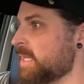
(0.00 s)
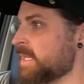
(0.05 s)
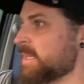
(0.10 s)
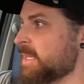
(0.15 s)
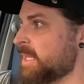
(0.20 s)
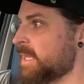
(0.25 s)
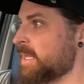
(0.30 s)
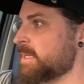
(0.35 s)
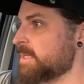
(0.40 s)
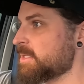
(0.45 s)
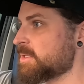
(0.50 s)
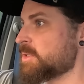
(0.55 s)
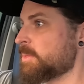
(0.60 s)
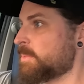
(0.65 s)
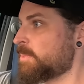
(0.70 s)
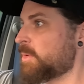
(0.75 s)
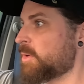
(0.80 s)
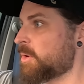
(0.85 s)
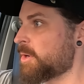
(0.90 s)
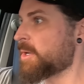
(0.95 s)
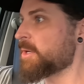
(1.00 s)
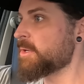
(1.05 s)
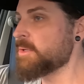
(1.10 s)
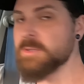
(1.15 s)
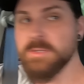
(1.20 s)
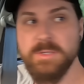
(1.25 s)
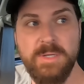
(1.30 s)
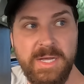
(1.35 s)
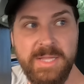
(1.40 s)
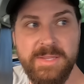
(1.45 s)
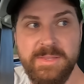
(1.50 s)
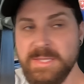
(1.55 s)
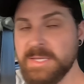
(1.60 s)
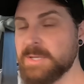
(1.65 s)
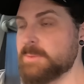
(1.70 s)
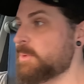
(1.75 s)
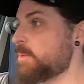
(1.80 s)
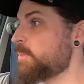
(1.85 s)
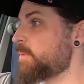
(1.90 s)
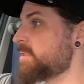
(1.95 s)
and then tomorrow, I
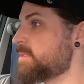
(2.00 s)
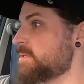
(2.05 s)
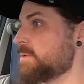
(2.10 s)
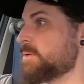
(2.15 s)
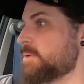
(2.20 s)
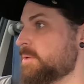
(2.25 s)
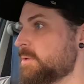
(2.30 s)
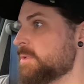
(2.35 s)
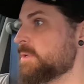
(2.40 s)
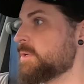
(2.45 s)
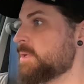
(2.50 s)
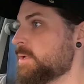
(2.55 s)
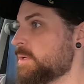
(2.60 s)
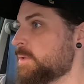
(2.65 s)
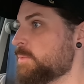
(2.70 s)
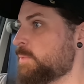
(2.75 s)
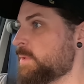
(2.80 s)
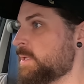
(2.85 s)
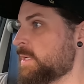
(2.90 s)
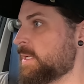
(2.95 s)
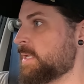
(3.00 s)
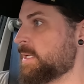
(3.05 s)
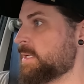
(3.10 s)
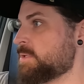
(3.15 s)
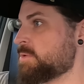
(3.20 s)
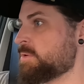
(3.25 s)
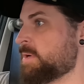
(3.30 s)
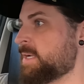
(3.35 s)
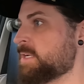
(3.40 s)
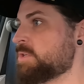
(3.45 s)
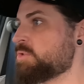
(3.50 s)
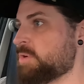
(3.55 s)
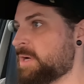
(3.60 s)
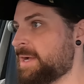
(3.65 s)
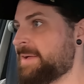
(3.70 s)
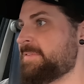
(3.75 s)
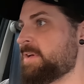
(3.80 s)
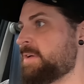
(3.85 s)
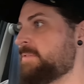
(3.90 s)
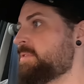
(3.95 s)
think what we do, we try to
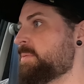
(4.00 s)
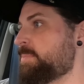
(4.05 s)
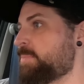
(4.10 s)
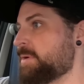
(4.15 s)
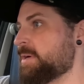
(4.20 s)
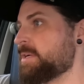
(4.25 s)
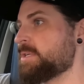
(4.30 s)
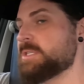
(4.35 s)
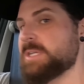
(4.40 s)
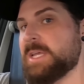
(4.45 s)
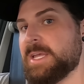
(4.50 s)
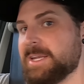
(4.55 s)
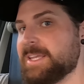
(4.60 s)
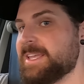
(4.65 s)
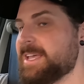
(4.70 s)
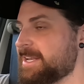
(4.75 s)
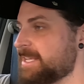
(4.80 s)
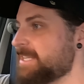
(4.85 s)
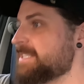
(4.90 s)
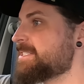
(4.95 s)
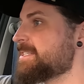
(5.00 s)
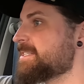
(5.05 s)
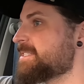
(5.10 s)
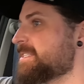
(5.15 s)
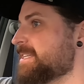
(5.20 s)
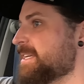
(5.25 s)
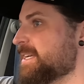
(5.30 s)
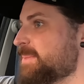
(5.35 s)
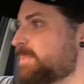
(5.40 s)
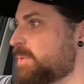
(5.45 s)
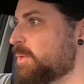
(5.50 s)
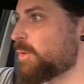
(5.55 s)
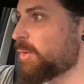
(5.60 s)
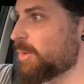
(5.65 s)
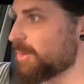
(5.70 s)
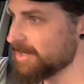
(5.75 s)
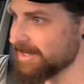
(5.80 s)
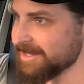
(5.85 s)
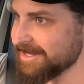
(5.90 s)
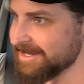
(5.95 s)
drive over the bridge and get into Singapore.